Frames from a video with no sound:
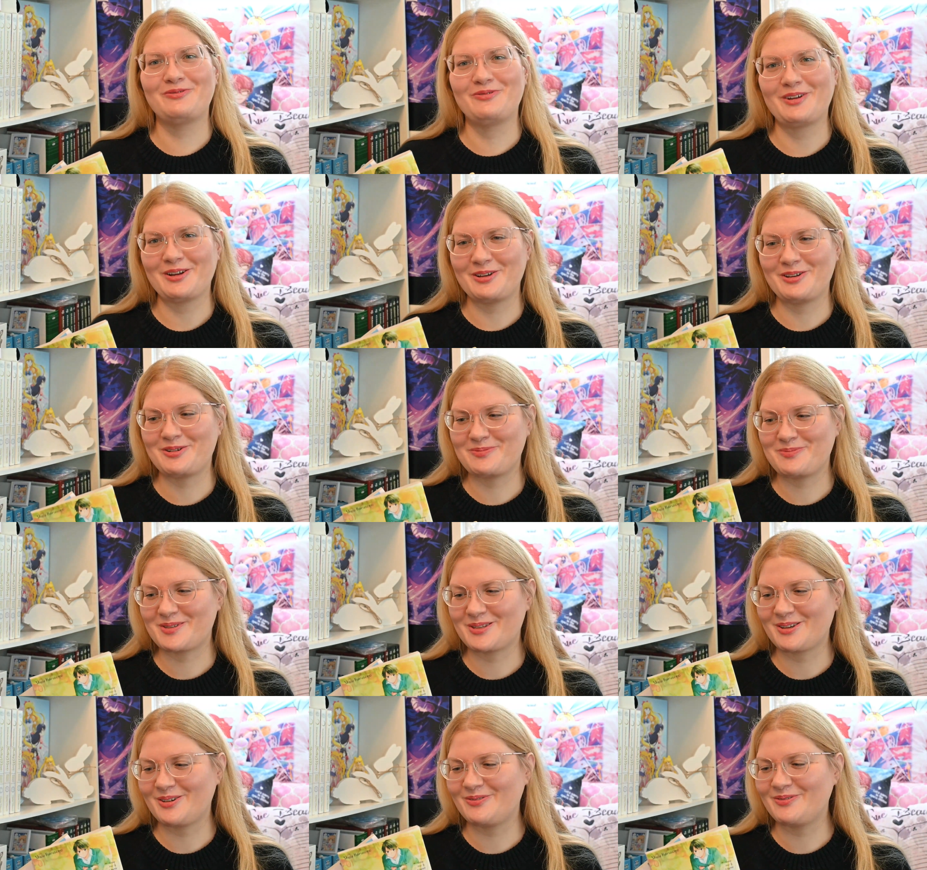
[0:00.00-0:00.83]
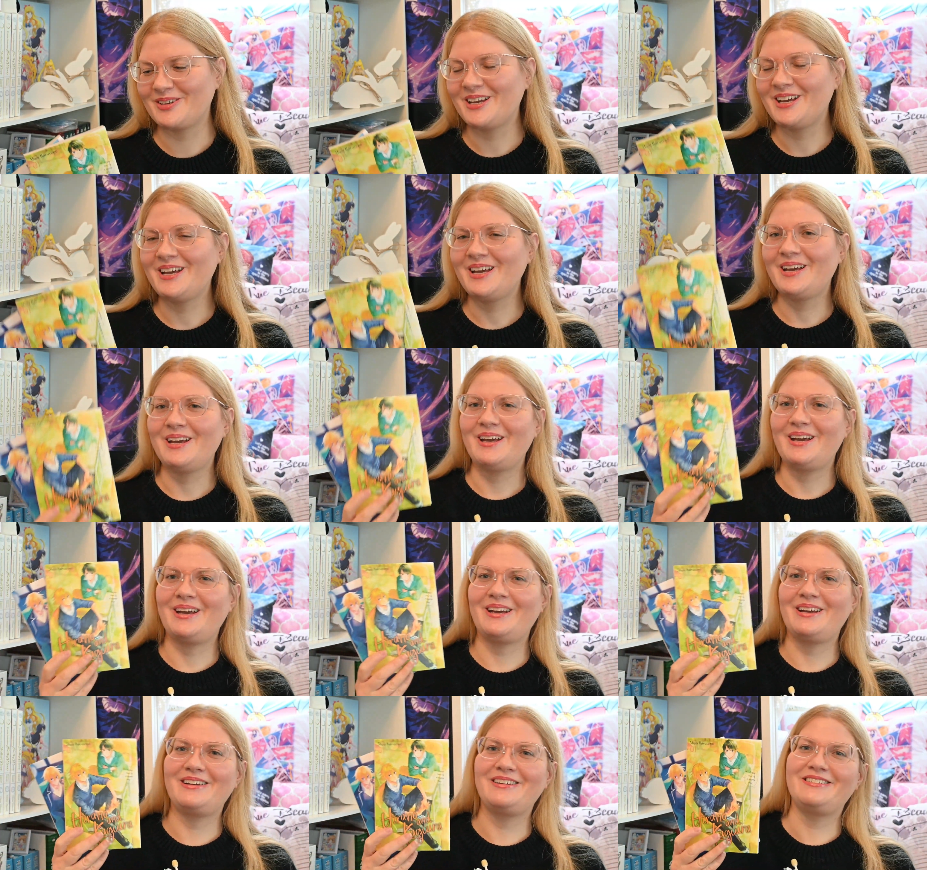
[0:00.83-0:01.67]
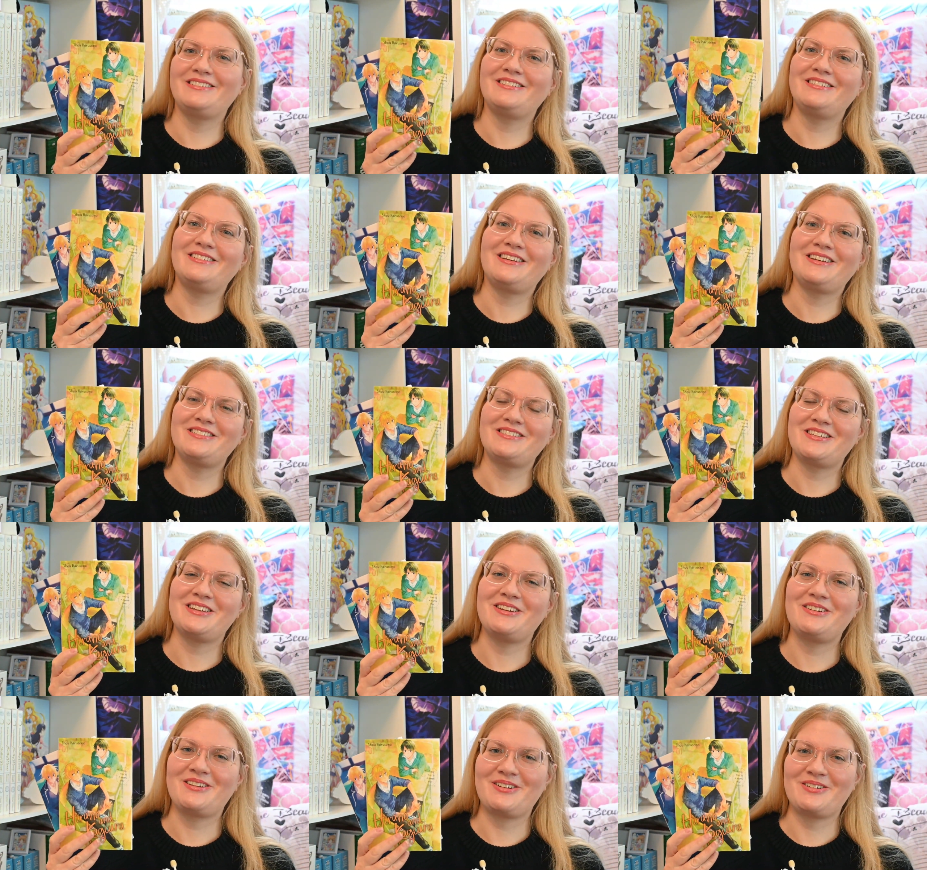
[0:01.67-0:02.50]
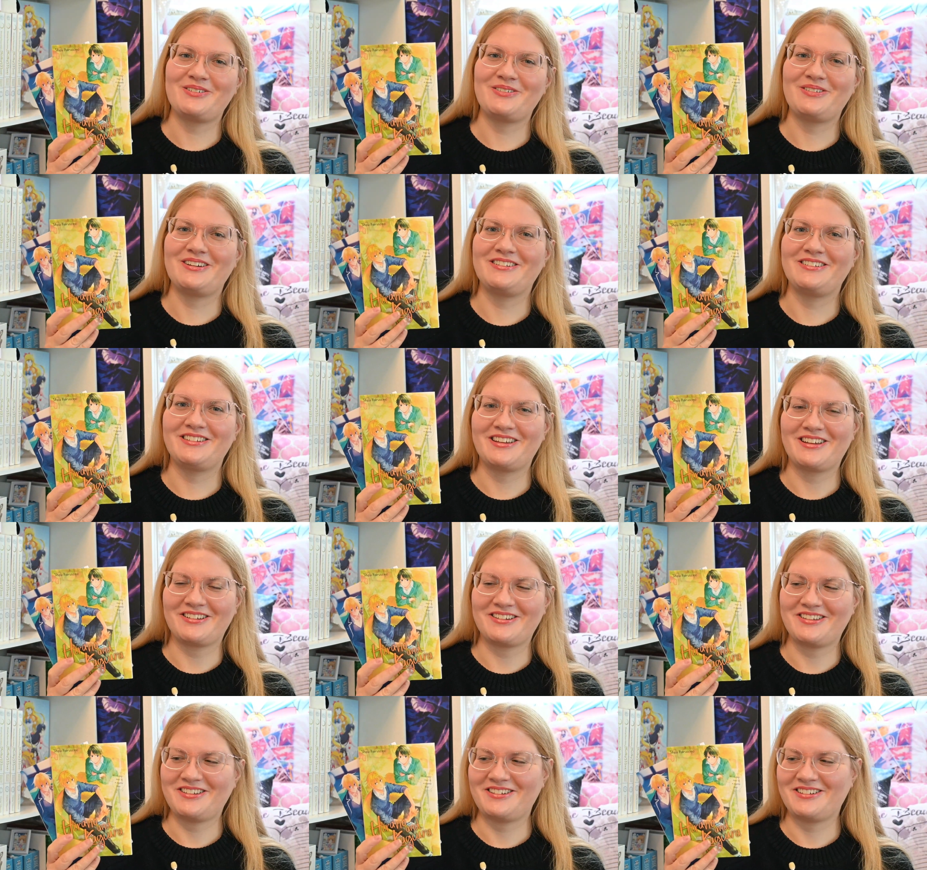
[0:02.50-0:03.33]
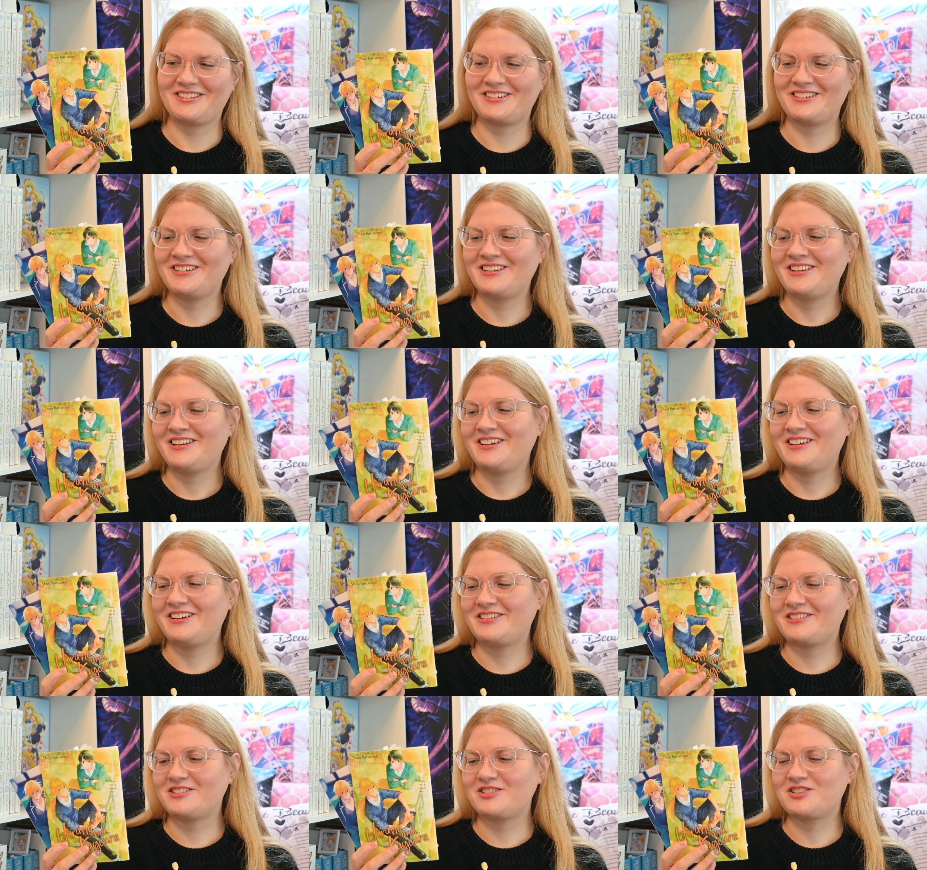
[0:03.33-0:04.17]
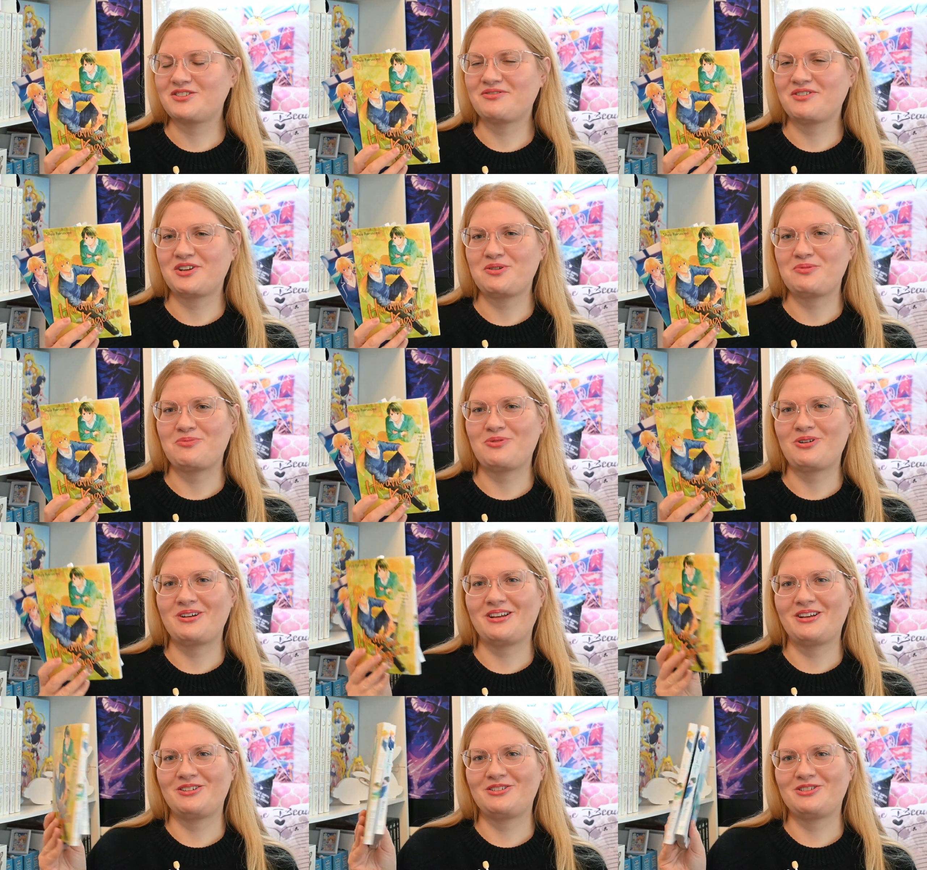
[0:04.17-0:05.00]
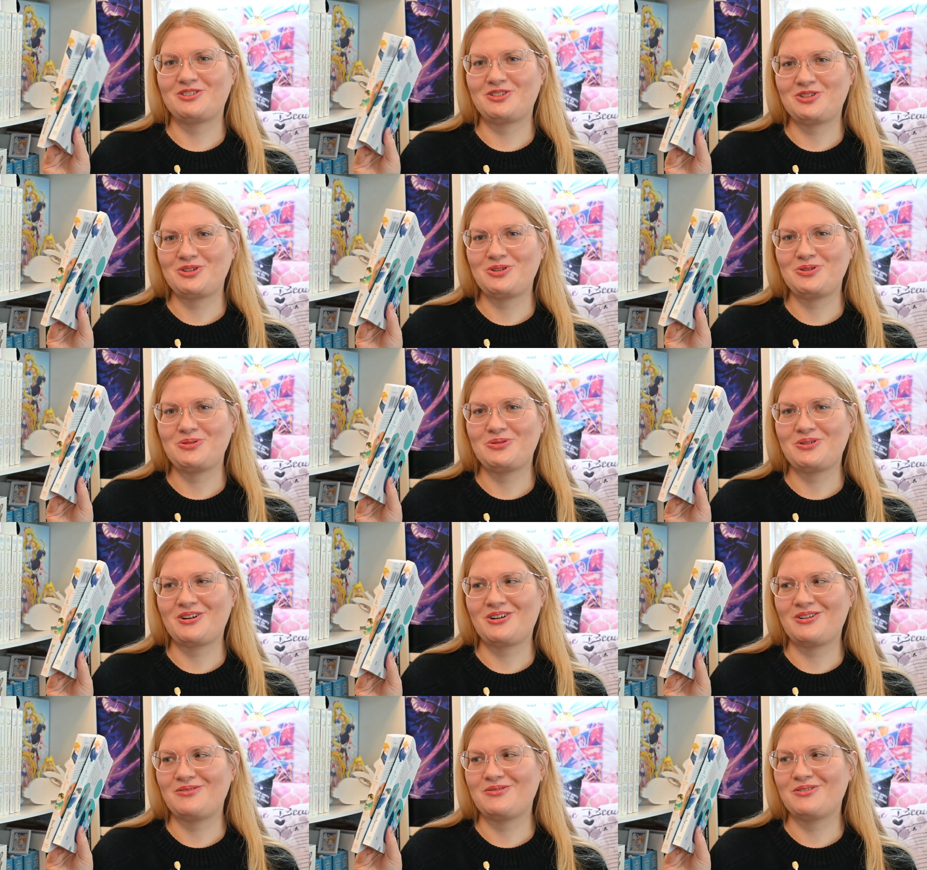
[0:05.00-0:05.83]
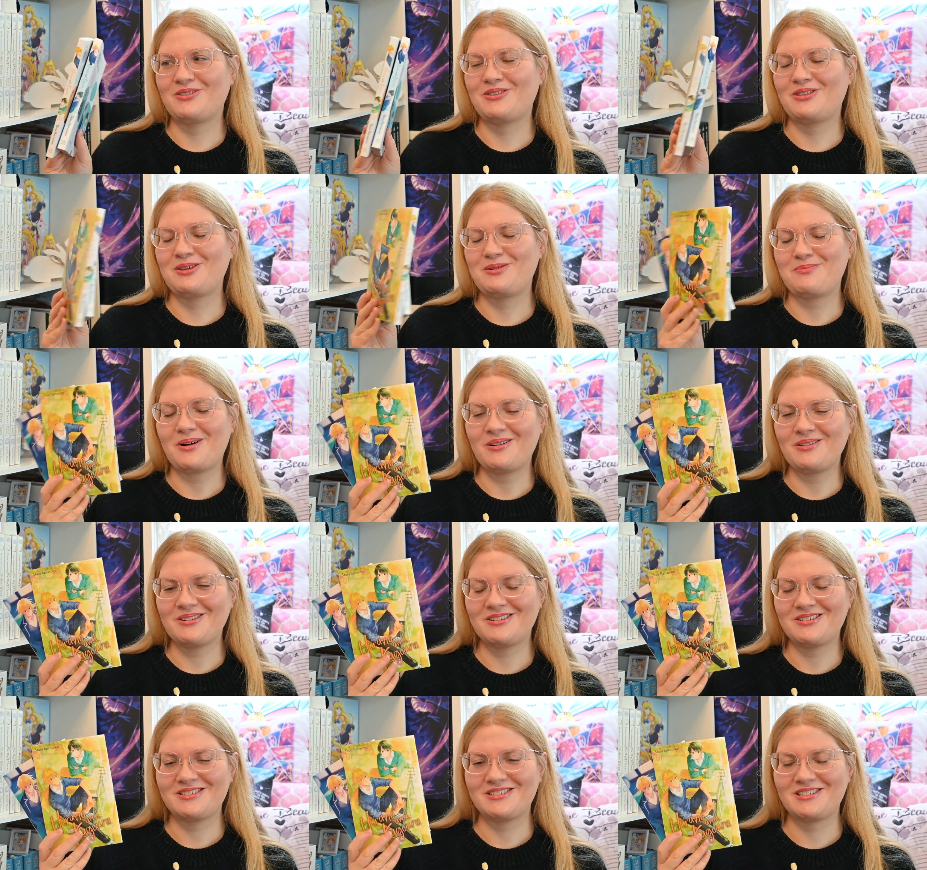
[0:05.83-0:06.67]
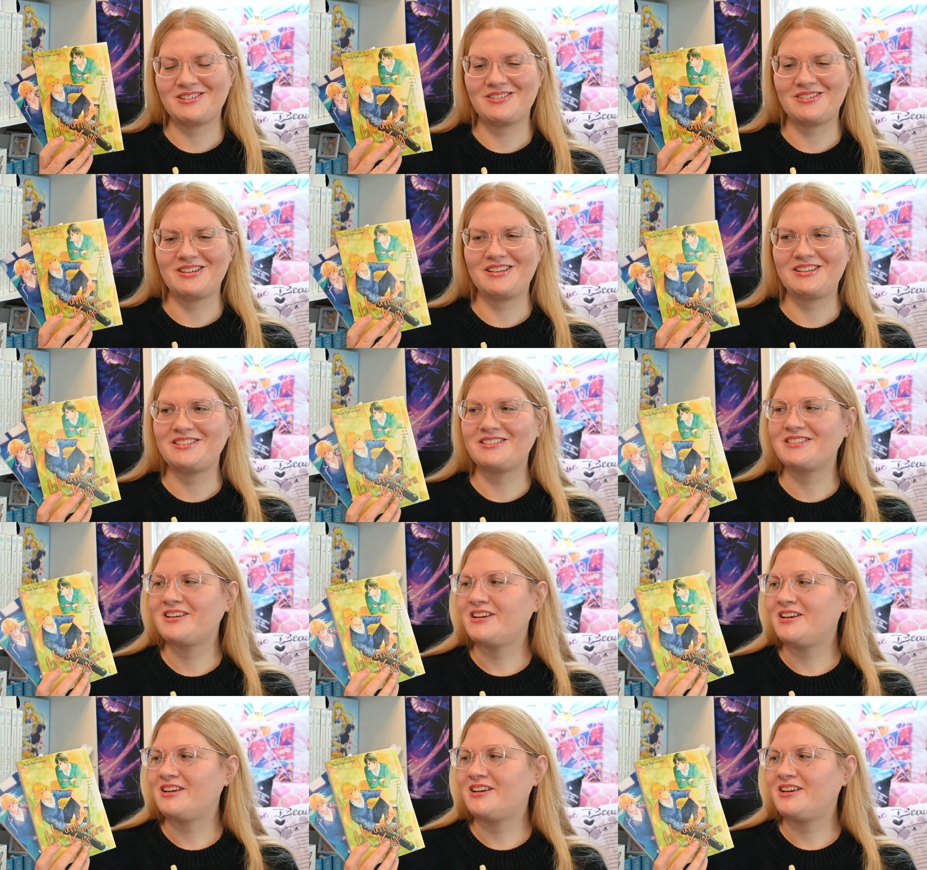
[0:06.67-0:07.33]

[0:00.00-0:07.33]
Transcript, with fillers: the volumes of, and that's Hirano and Kagiura. And this is volume 1 and 2 of the manga series.